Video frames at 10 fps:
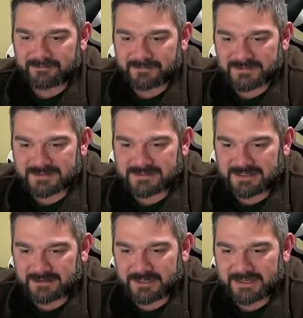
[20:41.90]
Let's
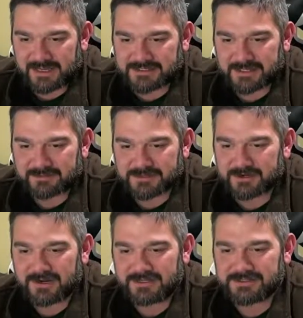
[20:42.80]
see. I'm gonna catch up.
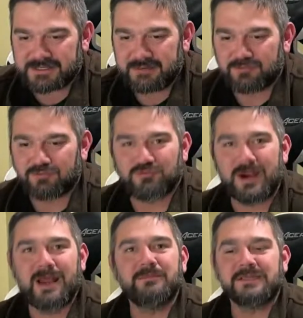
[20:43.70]
Sorry, I just keep
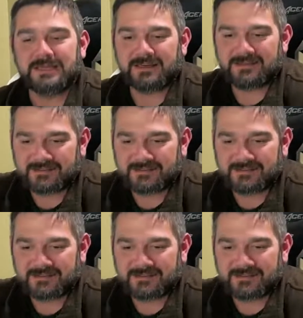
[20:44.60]
rambling.